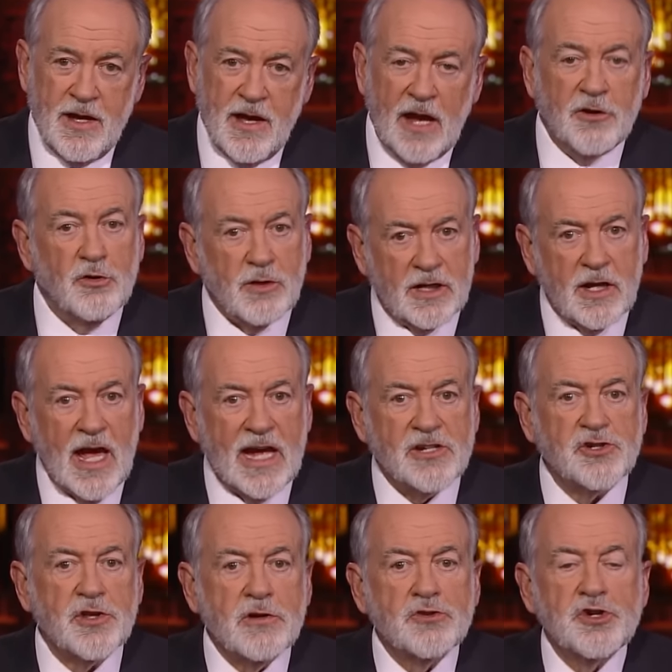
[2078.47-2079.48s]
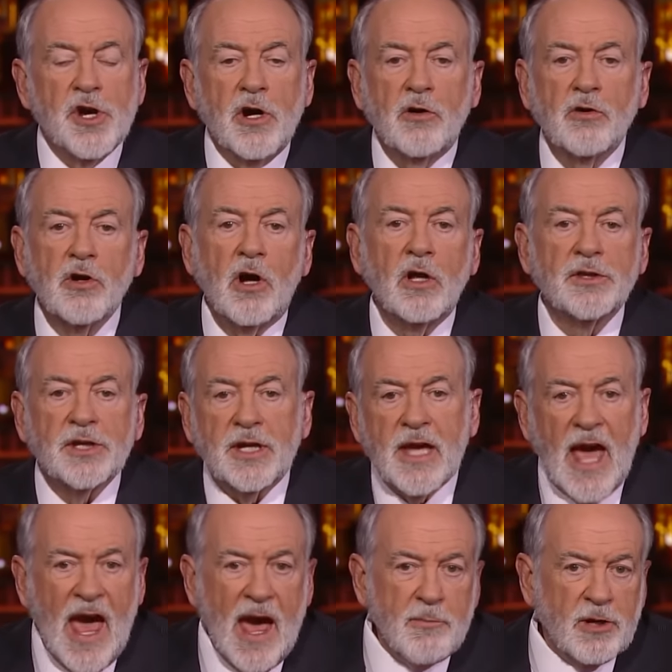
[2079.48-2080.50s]
And you can catch their show called The
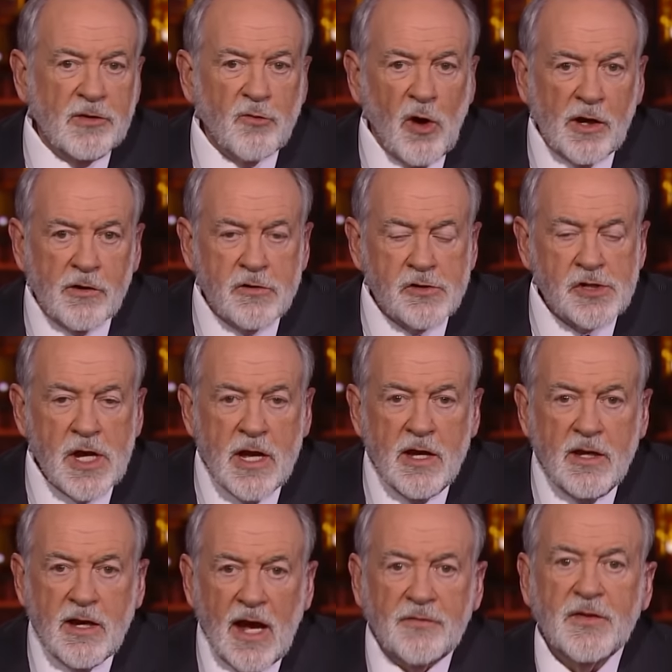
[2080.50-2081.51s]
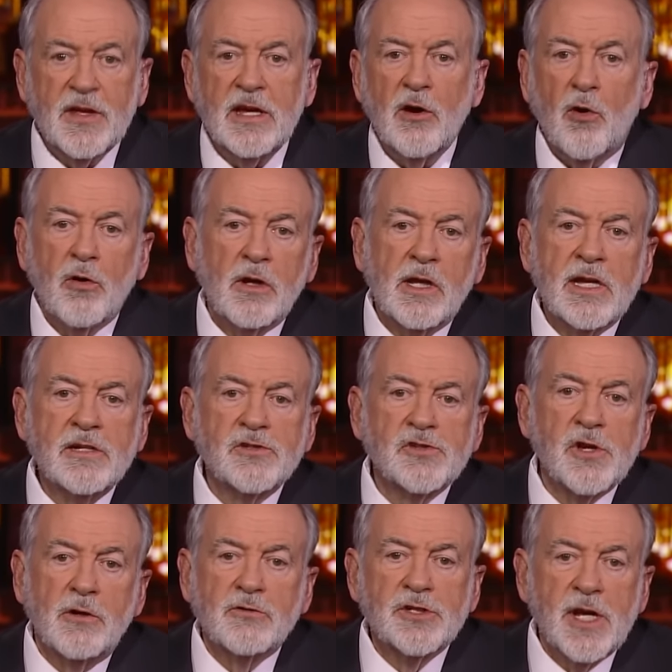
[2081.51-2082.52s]
Cabin of Wonders at the Orleans
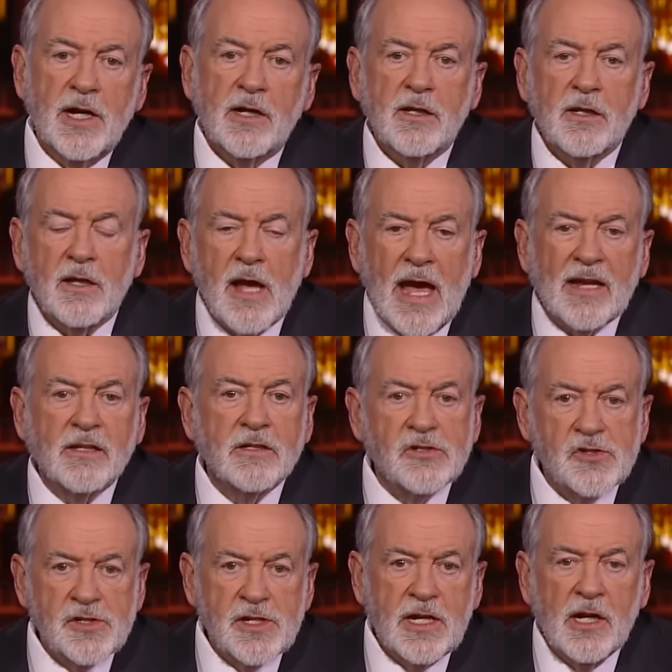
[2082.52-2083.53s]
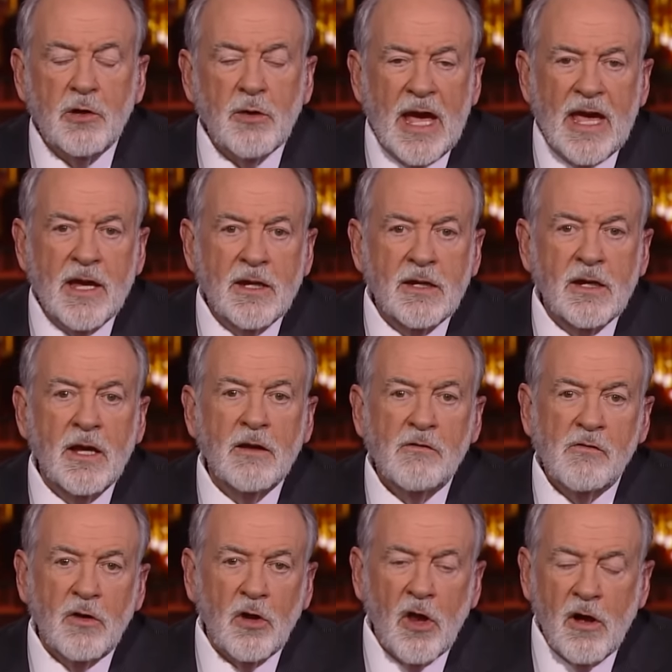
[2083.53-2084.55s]
Hotel and Casino in
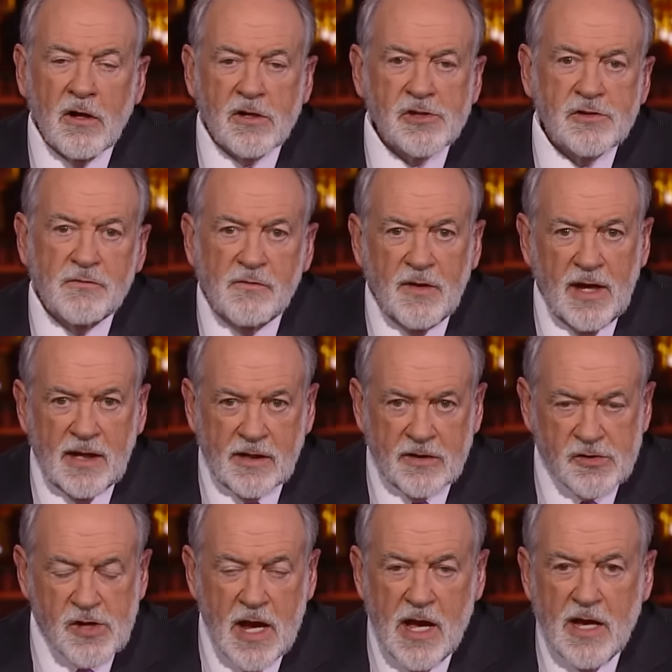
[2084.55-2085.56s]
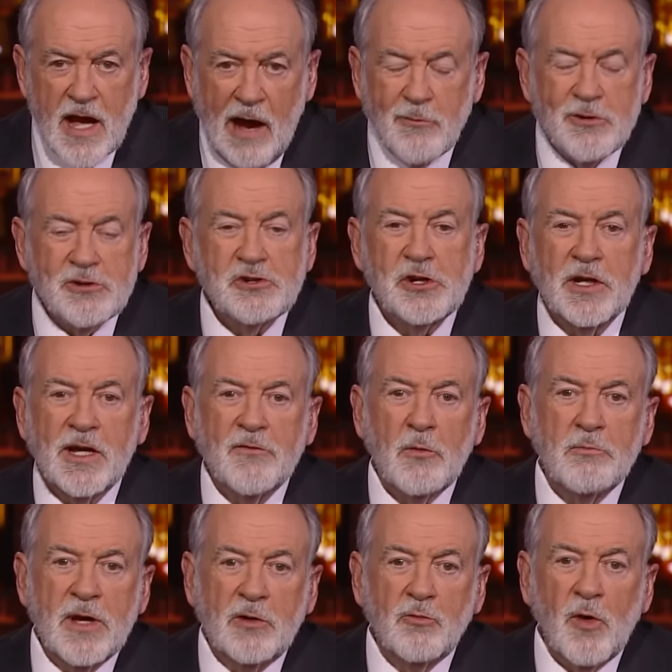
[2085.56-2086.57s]
Las Vegas. I want you to give a
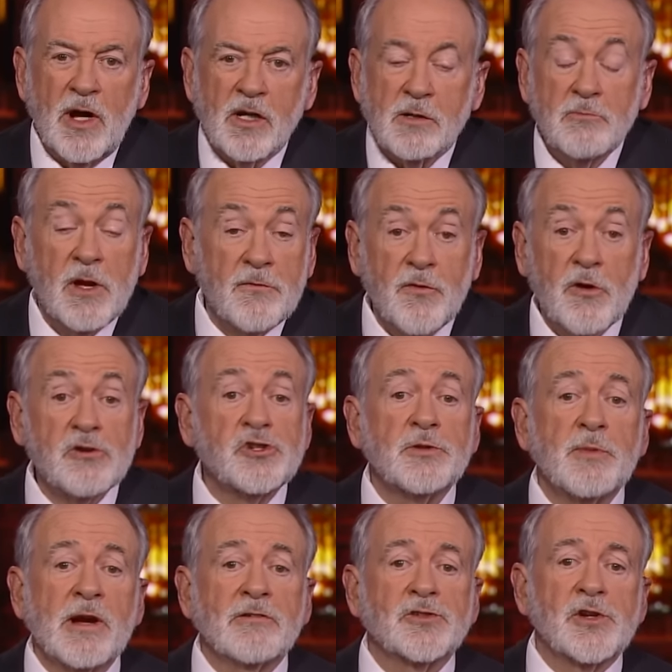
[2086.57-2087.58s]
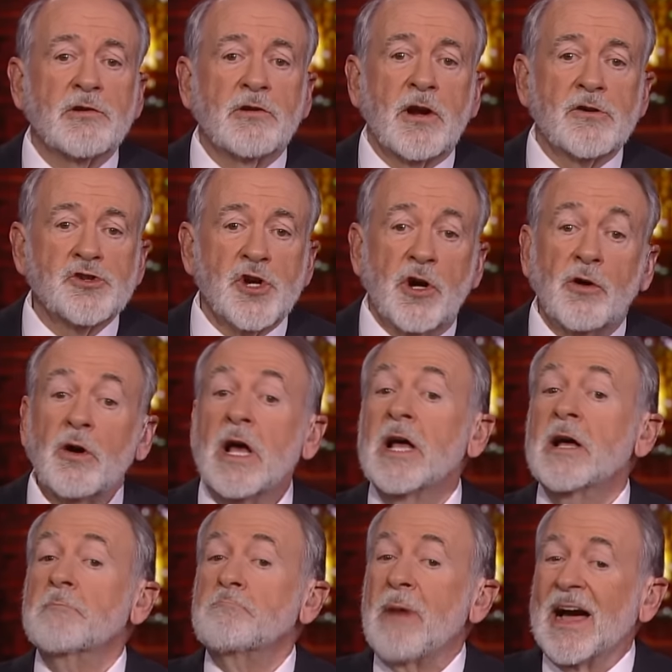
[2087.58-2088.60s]
big welcome. Their first appearance here on our show,
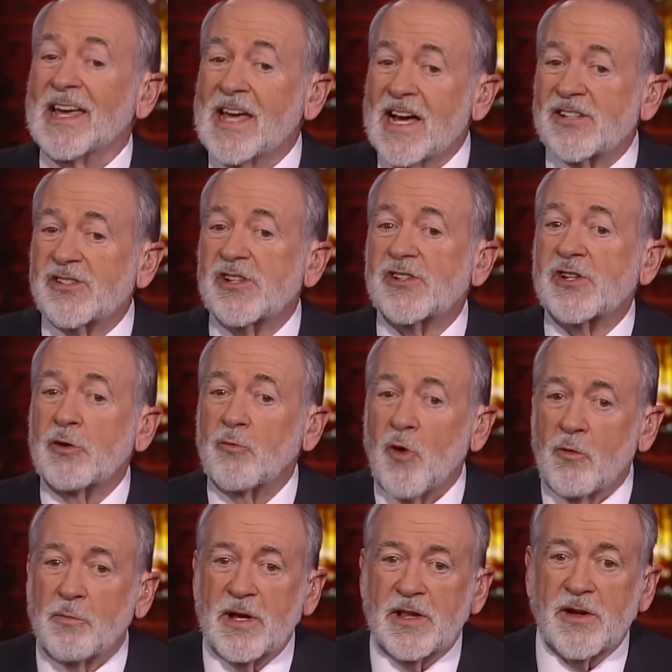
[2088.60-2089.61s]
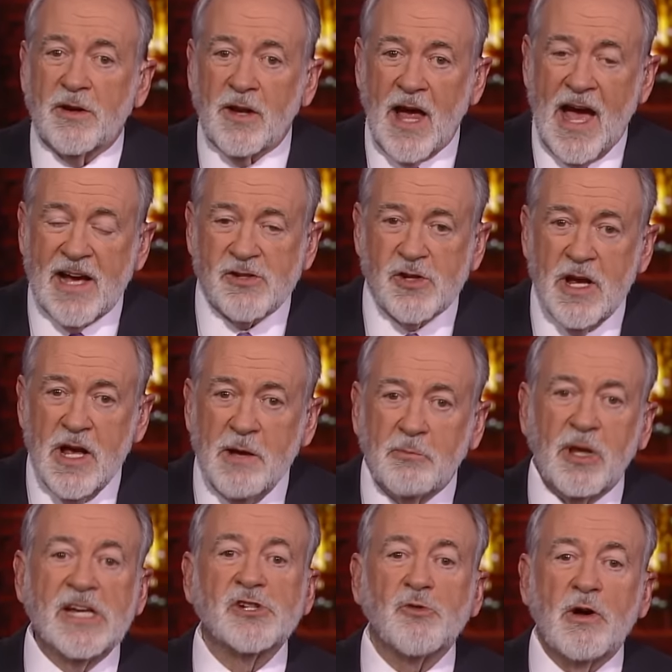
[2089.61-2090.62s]
my guess is it won't be their last.
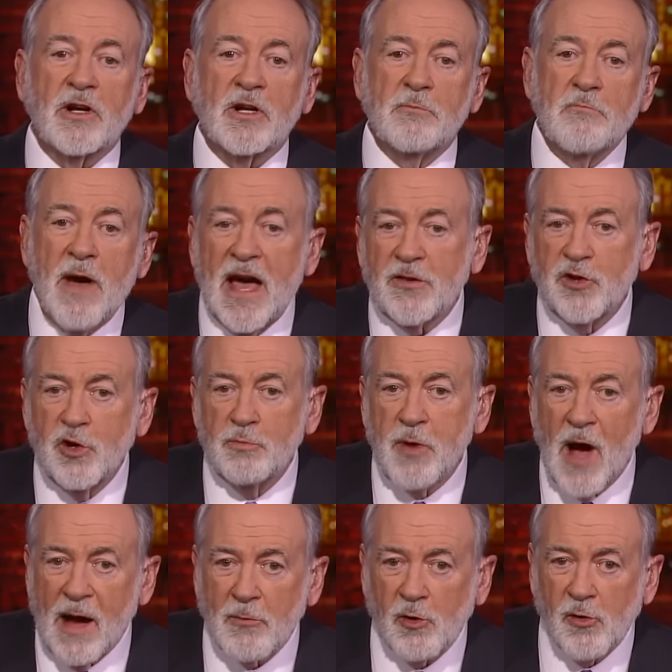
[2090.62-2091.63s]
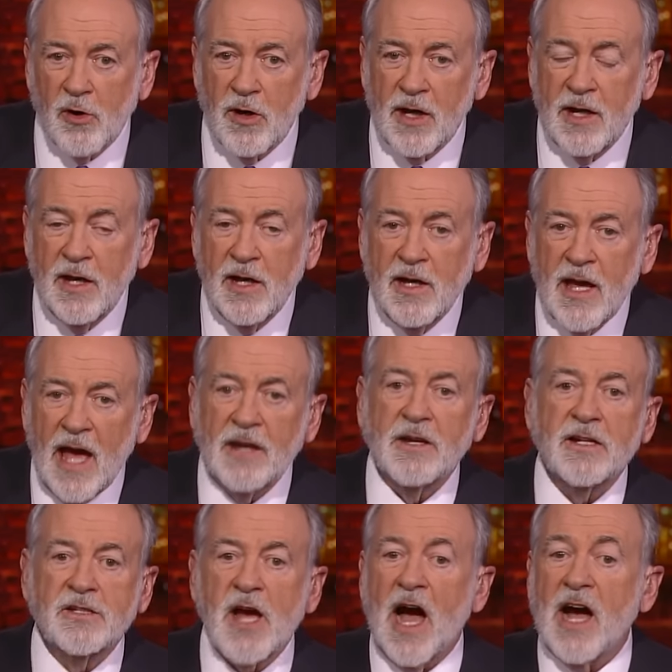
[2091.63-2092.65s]
Please welcome Matthew Pomeroy and
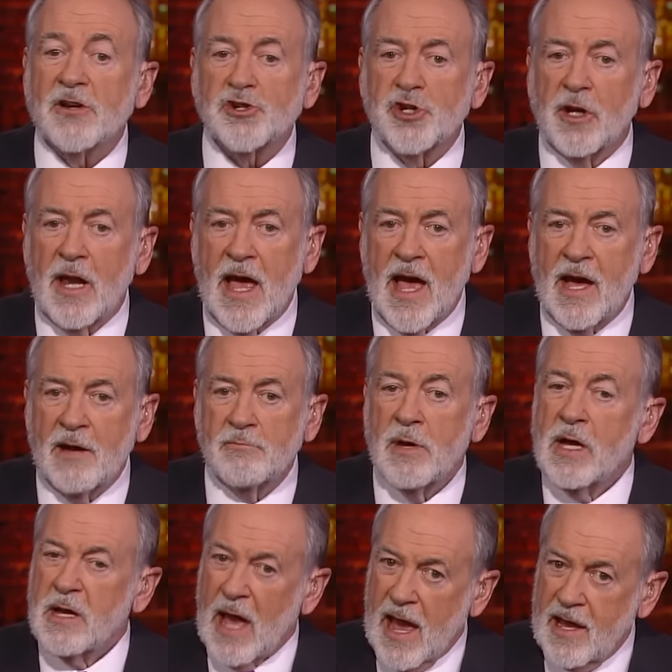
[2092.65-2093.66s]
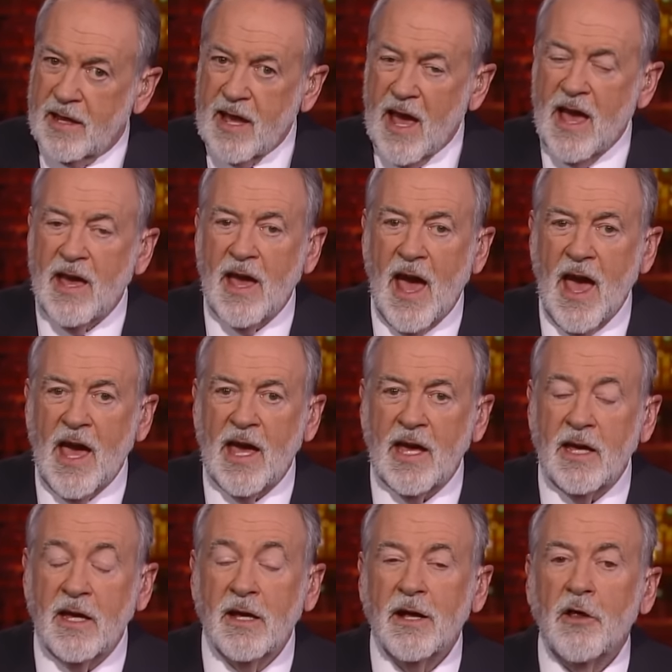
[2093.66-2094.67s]
Natasha Lamb,
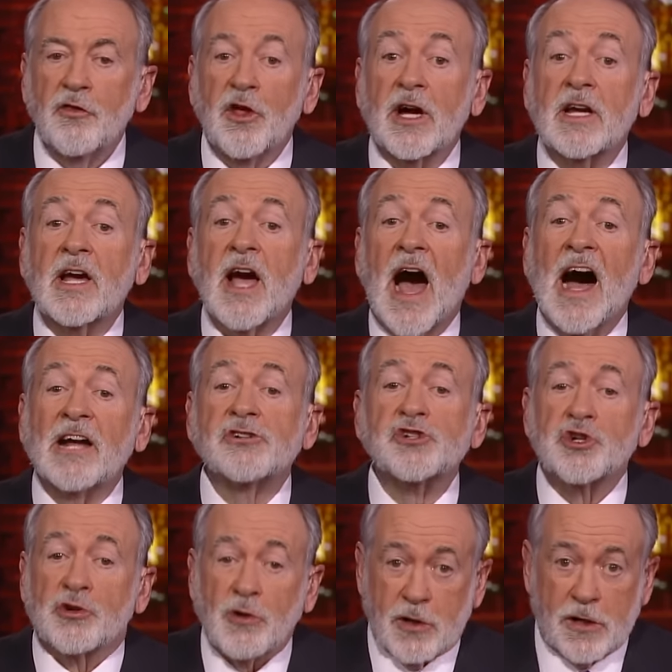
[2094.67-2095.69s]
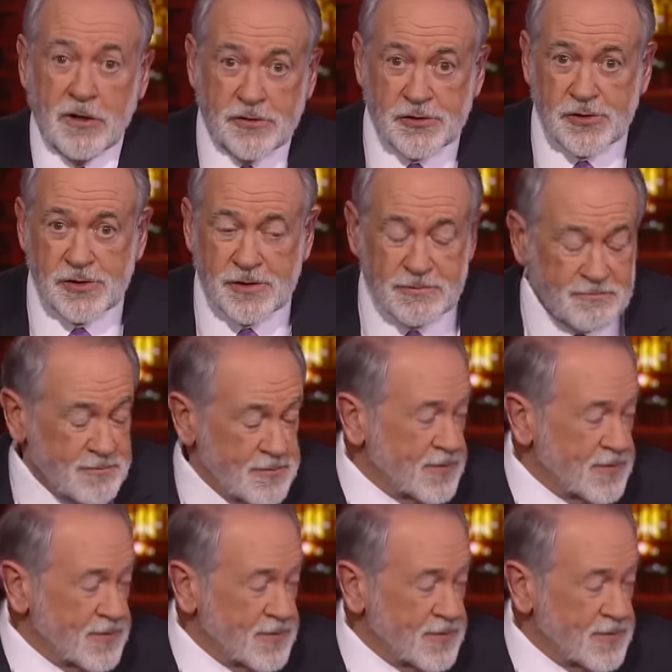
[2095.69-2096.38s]
a.k.a. The Conjurers.